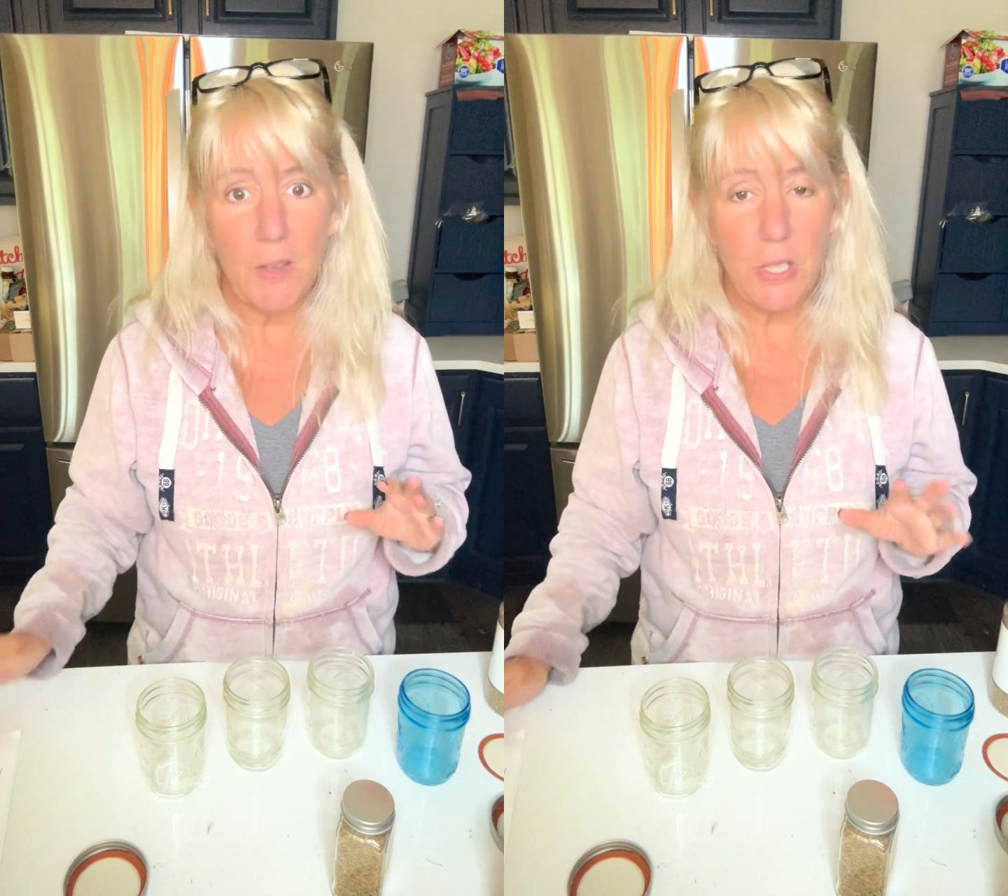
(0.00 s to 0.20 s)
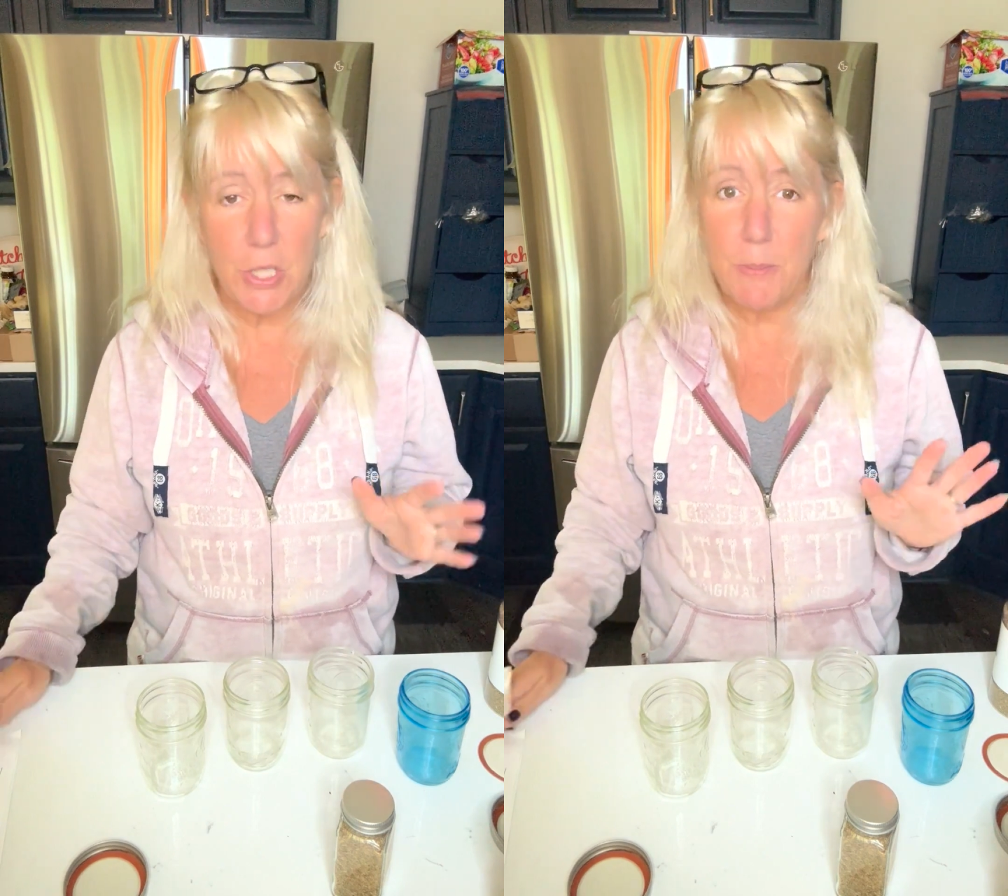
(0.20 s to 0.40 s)

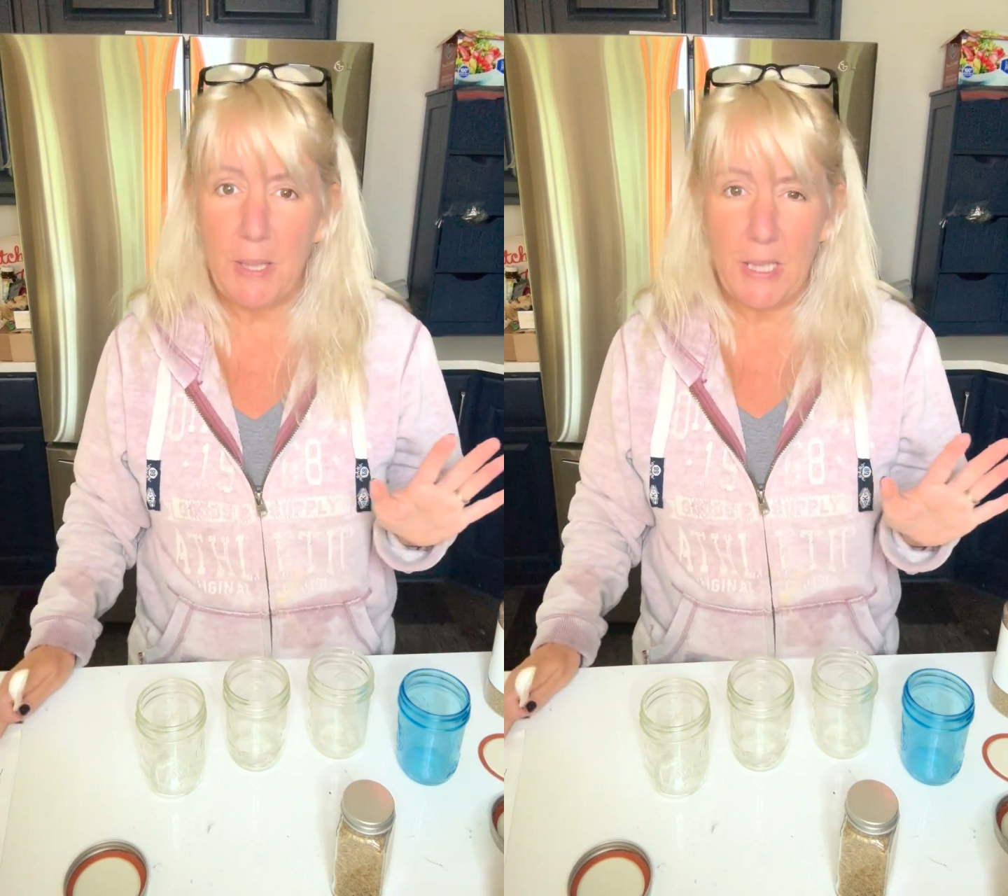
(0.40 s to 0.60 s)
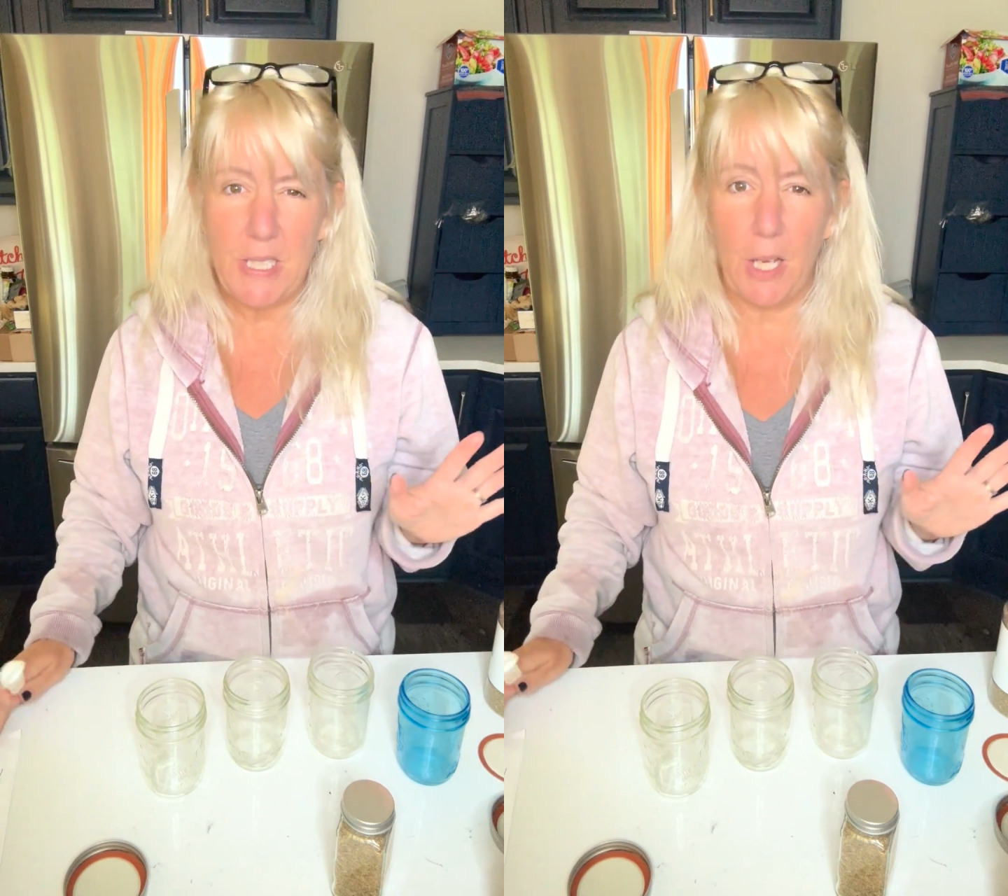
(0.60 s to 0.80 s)
let's just make
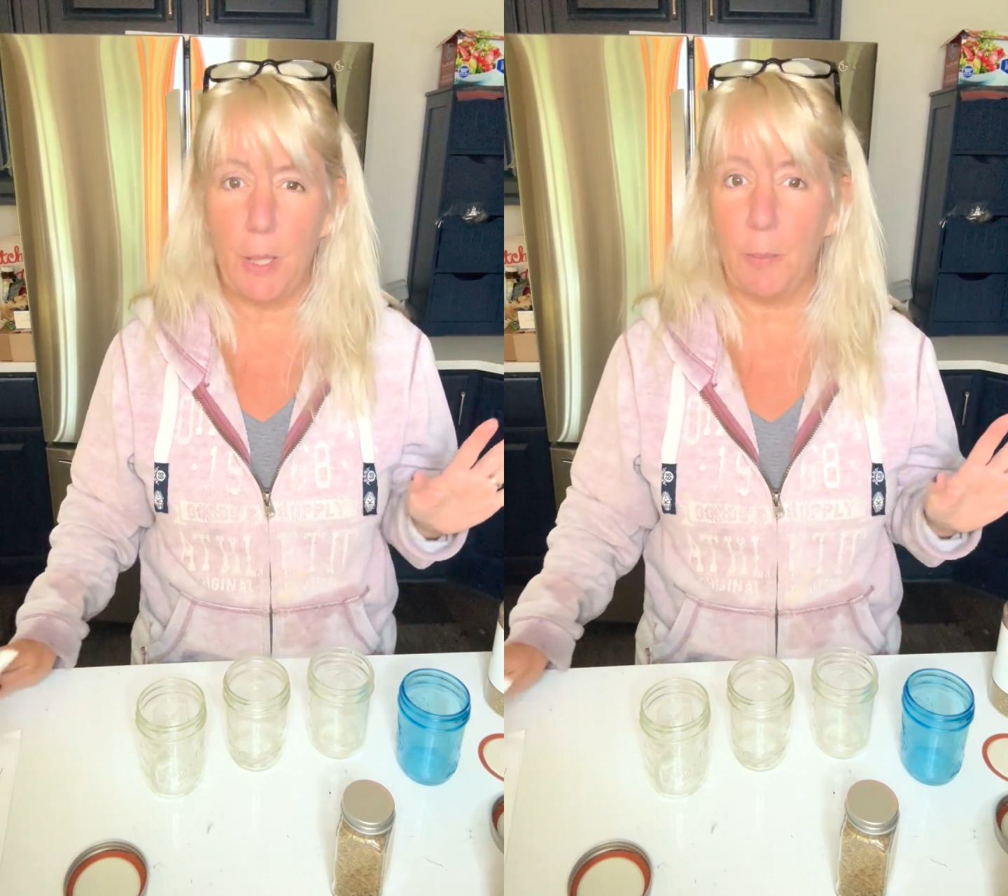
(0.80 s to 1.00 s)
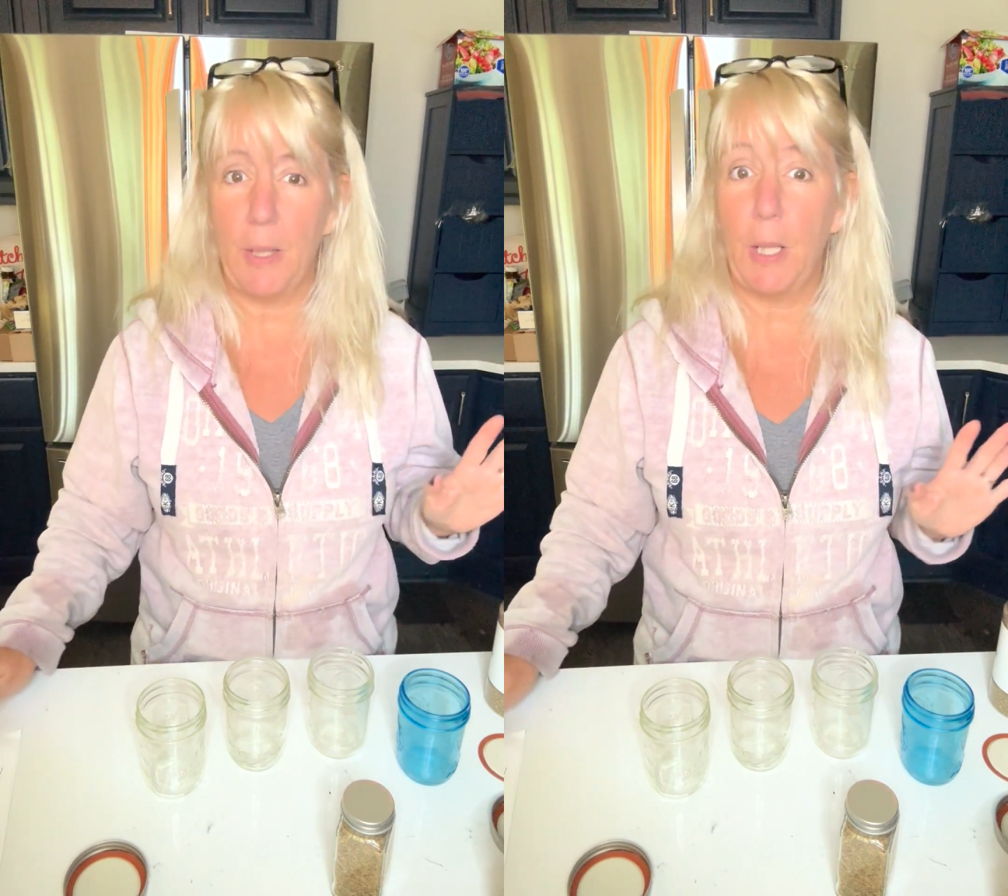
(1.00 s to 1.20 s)
an
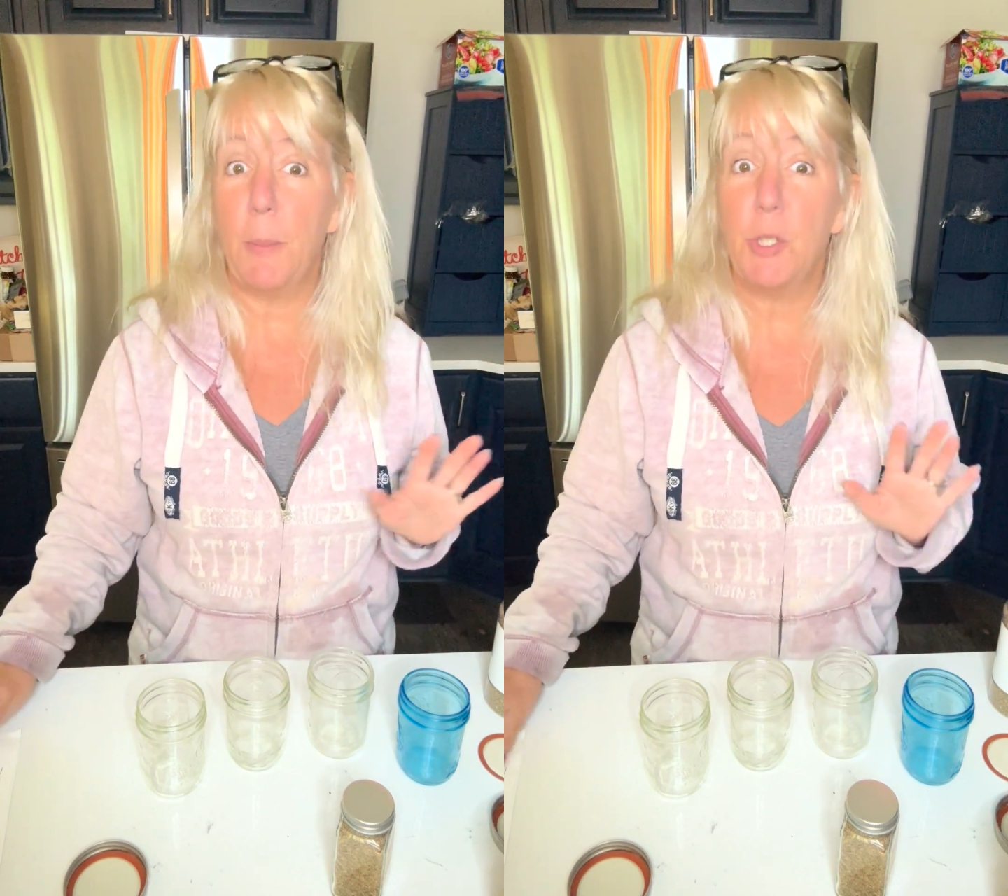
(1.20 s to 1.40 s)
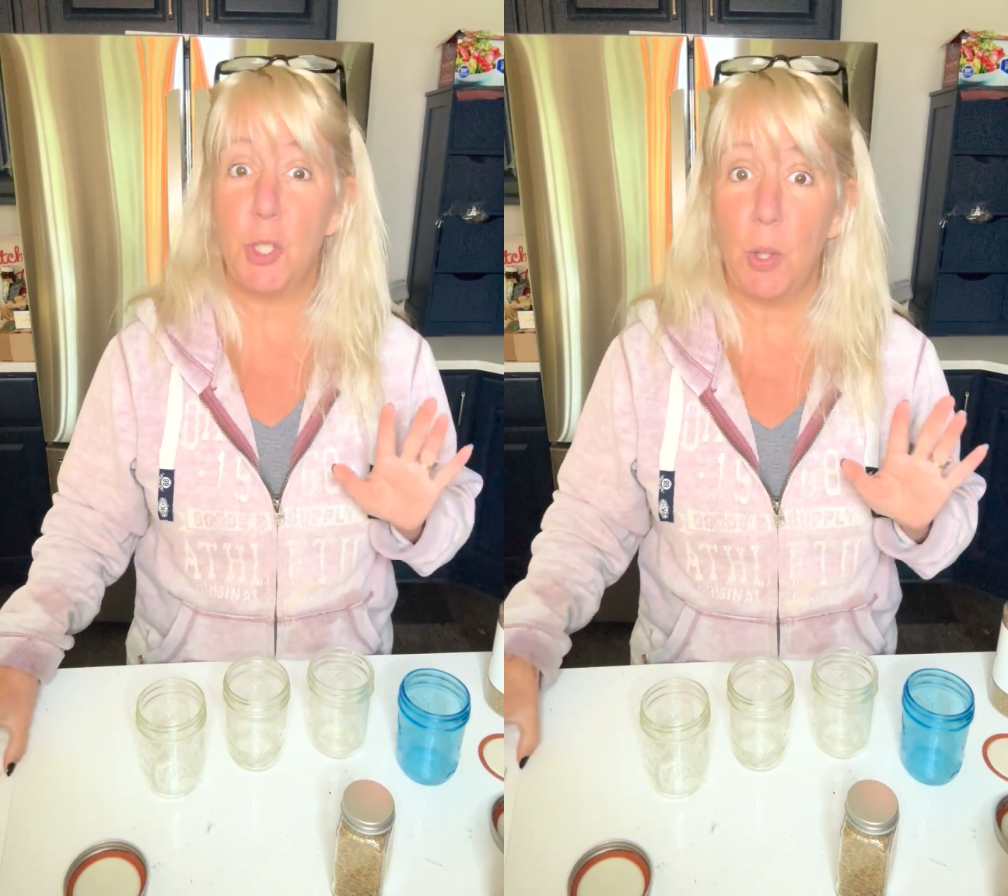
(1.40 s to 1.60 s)
Italian blend and let
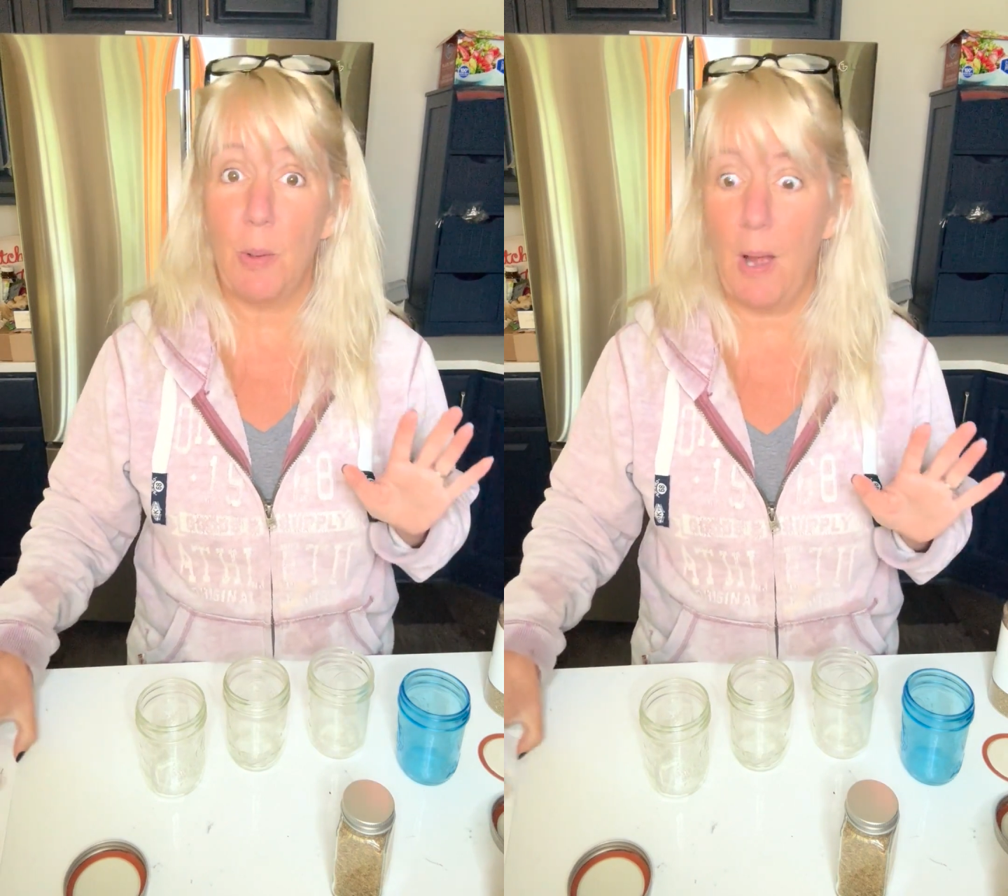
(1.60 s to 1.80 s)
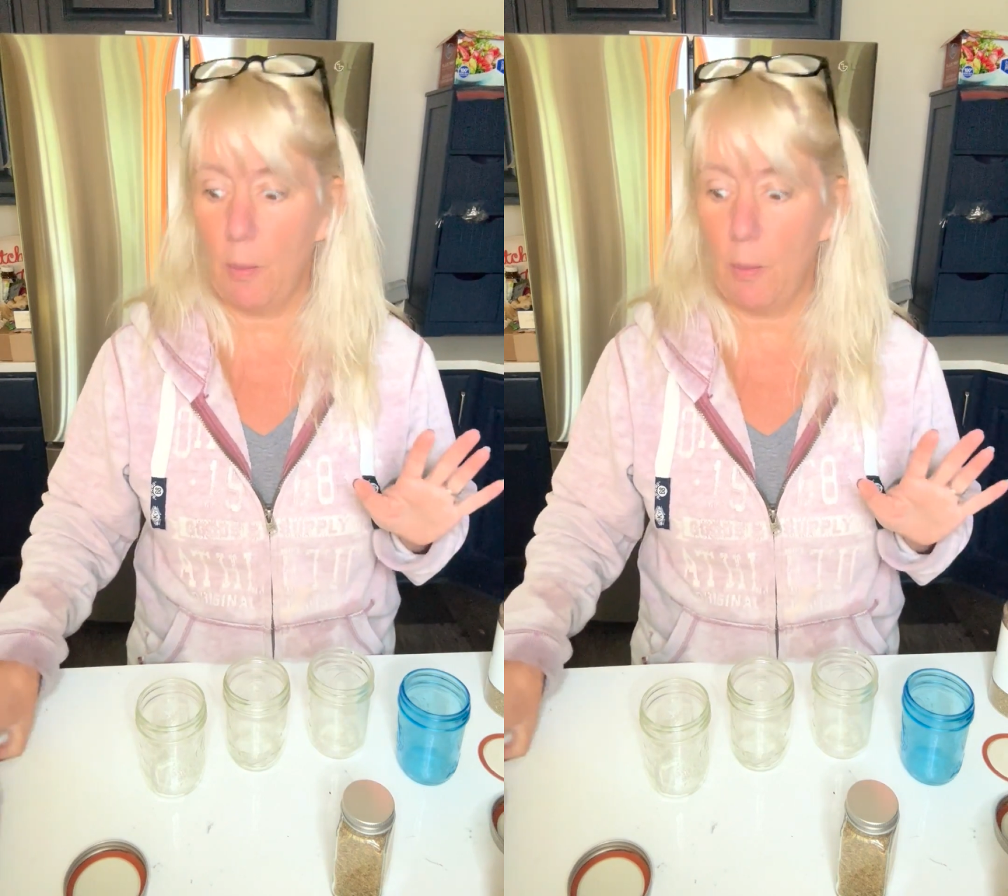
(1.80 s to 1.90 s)
me show you how